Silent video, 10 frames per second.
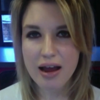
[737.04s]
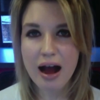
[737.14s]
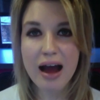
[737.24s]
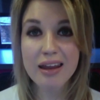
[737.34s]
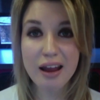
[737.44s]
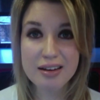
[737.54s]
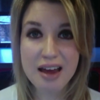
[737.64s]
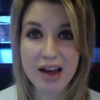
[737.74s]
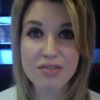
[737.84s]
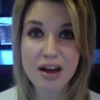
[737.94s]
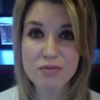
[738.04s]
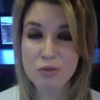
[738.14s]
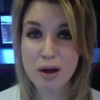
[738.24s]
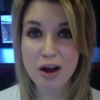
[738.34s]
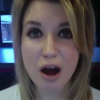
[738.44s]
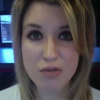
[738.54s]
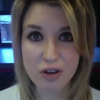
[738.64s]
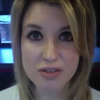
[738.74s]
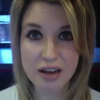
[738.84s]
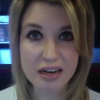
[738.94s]
"I'd like to have that for my
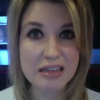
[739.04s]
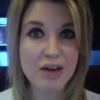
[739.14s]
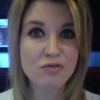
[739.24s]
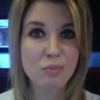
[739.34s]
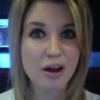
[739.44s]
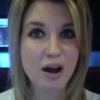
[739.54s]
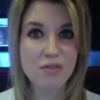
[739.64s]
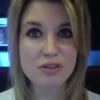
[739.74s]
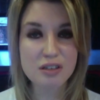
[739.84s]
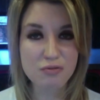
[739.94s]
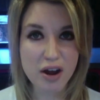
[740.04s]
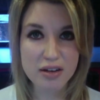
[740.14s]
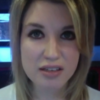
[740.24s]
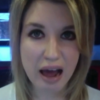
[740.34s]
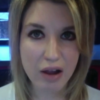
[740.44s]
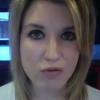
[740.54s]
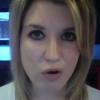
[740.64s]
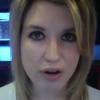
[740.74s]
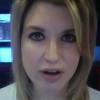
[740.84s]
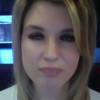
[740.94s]
office. I need that for my office in Venice,
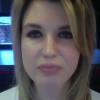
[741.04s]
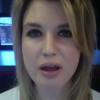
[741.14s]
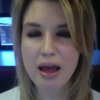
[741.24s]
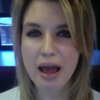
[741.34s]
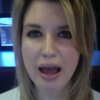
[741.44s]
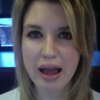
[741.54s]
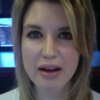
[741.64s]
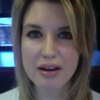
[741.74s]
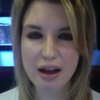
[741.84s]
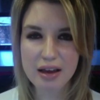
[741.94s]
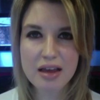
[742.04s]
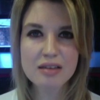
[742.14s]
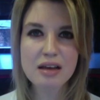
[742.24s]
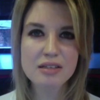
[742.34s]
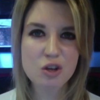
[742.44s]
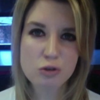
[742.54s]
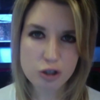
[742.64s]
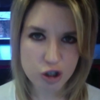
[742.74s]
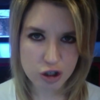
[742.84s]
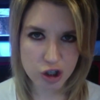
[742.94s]
California." And he says he
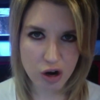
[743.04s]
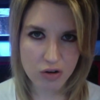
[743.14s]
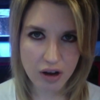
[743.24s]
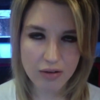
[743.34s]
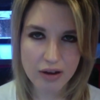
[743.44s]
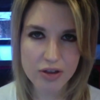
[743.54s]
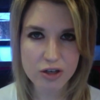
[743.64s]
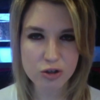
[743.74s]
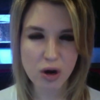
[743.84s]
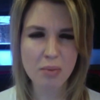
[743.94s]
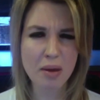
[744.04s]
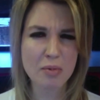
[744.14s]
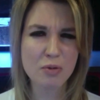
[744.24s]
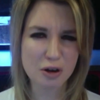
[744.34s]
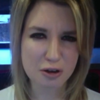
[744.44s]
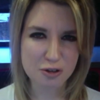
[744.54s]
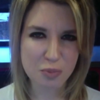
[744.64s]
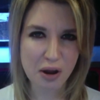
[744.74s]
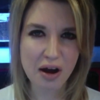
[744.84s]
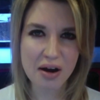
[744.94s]
was just joking. I think he's trying to maybe put a good
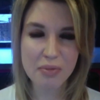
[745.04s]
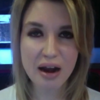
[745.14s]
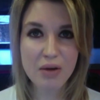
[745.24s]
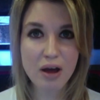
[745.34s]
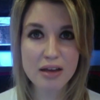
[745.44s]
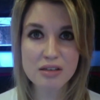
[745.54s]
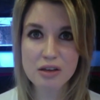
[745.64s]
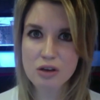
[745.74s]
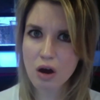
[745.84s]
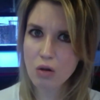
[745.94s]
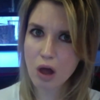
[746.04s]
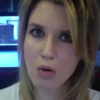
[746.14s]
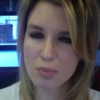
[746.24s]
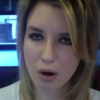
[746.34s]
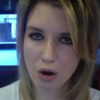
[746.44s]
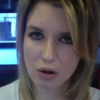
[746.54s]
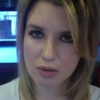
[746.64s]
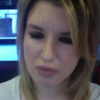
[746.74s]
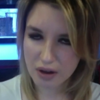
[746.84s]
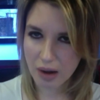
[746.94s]
spin on it. But anyway, he says, "Oh, lo and
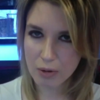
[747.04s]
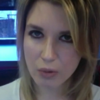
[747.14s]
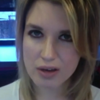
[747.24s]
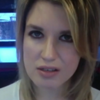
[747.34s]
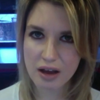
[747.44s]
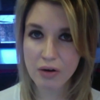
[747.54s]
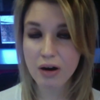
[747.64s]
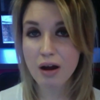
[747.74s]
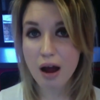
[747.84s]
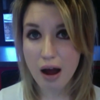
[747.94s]
behold, a couple of weeks later,